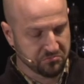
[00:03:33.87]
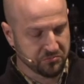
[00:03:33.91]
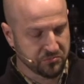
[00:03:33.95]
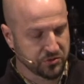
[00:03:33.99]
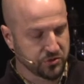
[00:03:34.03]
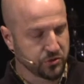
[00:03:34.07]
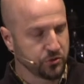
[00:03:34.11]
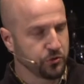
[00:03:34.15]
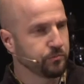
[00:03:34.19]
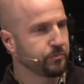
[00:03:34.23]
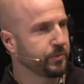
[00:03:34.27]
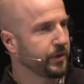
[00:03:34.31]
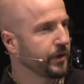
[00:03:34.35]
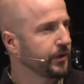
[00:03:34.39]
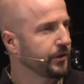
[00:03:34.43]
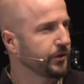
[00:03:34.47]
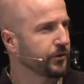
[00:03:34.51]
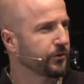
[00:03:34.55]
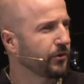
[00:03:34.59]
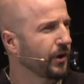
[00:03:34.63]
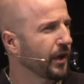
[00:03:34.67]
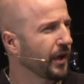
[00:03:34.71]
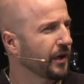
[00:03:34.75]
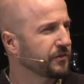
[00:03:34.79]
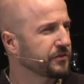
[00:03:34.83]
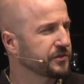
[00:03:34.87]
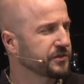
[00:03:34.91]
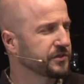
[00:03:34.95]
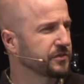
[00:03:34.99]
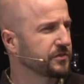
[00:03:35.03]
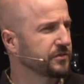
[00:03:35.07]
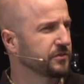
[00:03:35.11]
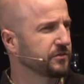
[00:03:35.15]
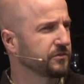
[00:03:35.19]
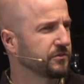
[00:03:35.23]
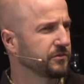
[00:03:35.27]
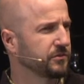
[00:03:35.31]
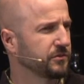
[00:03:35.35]
two
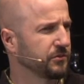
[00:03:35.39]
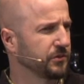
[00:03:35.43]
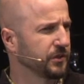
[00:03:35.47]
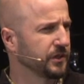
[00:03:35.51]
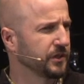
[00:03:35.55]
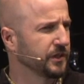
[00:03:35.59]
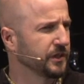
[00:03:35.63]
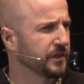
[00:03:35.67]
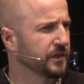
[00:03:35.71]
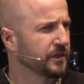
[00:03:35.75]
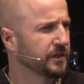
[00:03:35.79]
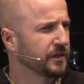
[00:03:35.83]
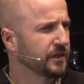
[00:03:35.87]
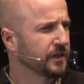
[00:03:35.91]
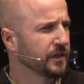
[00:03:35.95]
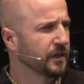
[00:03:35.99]
paragraphs, really.